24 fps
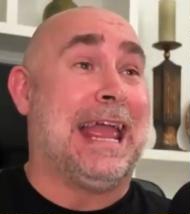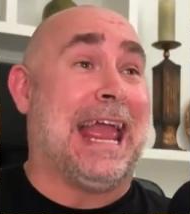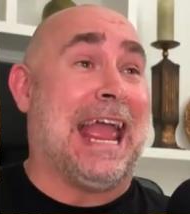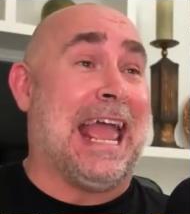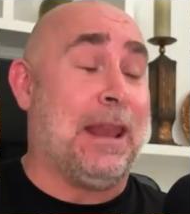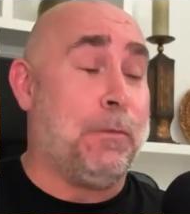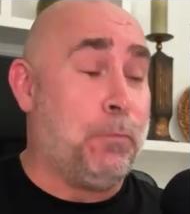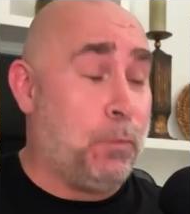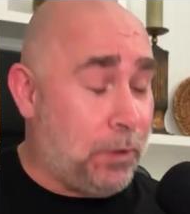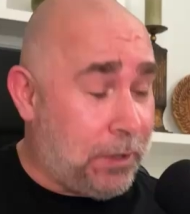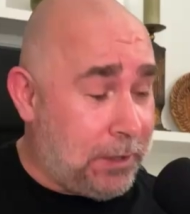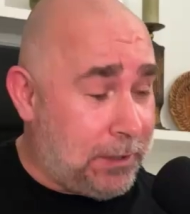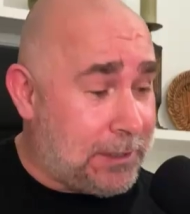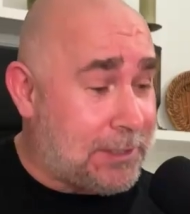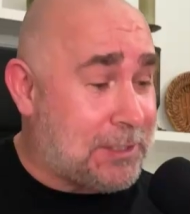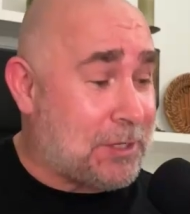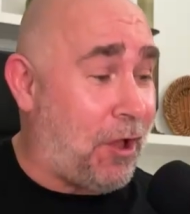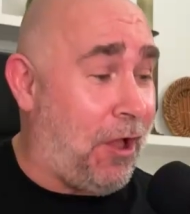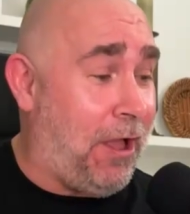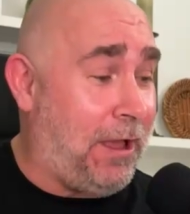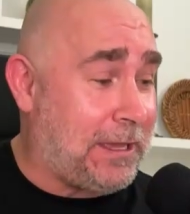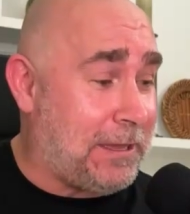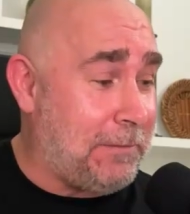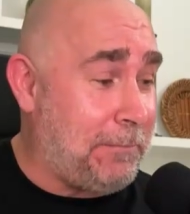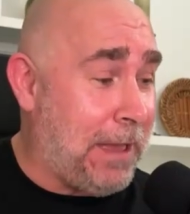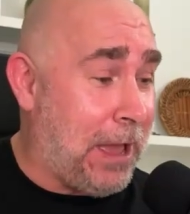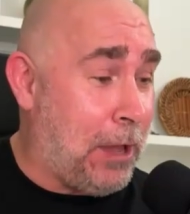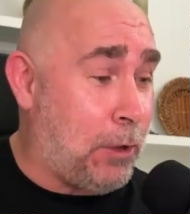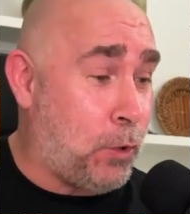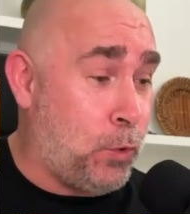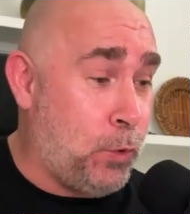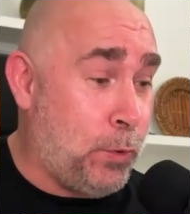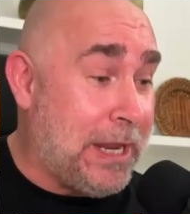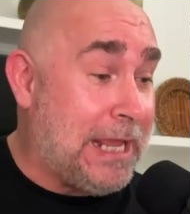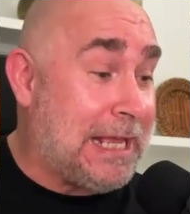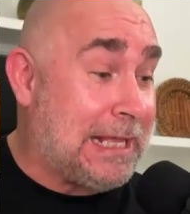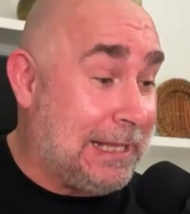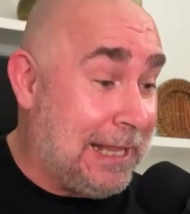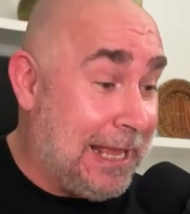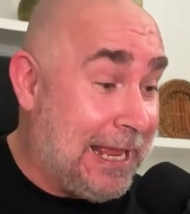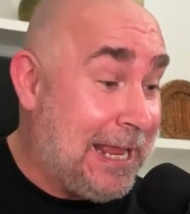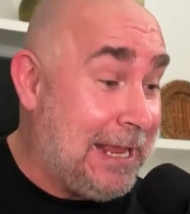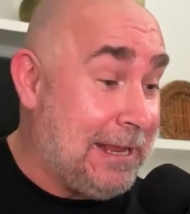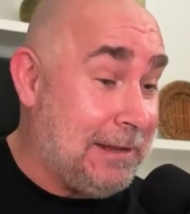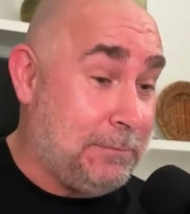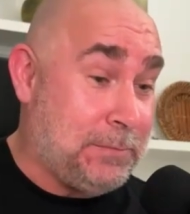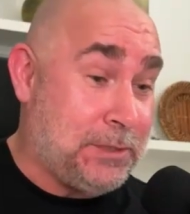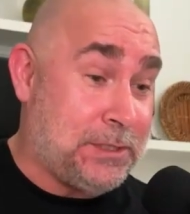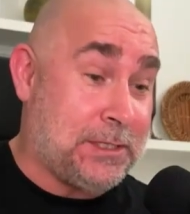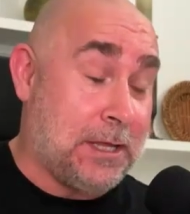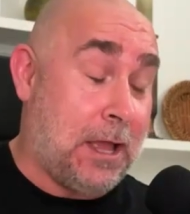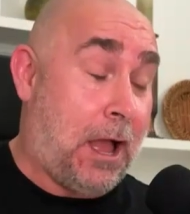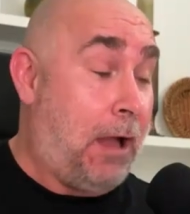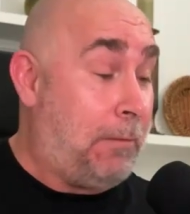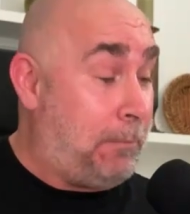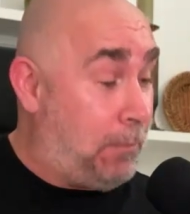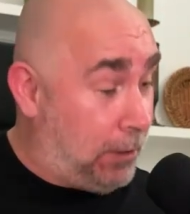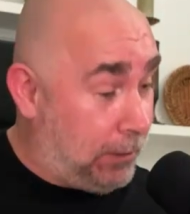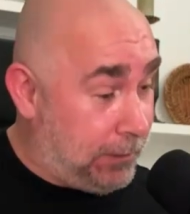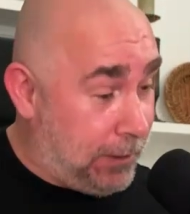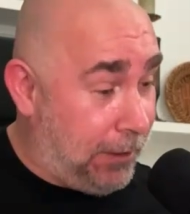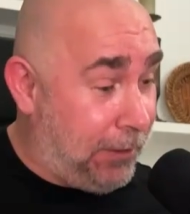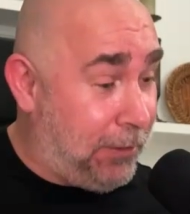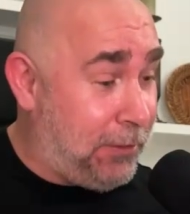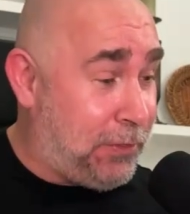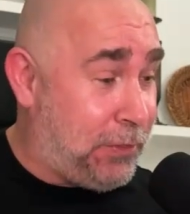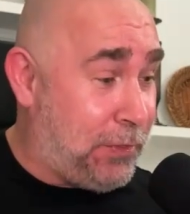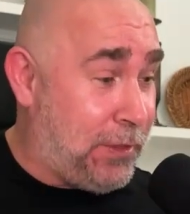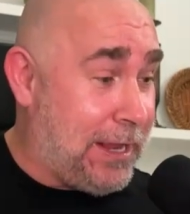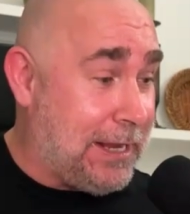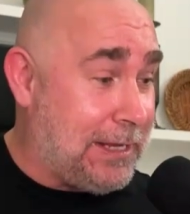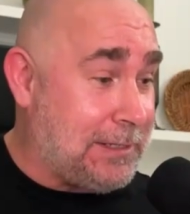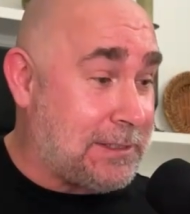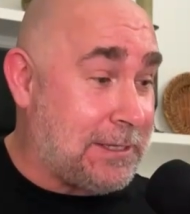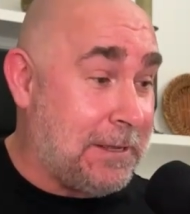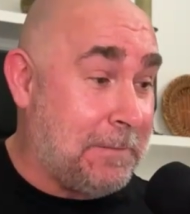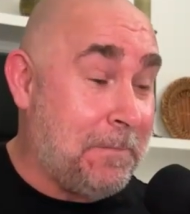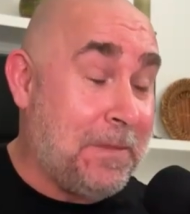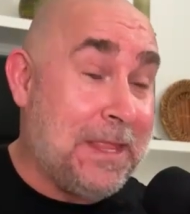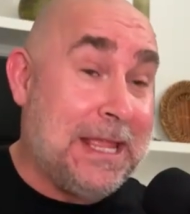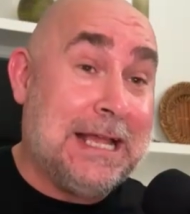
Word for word: And we're going to talk about who he claims, among other things,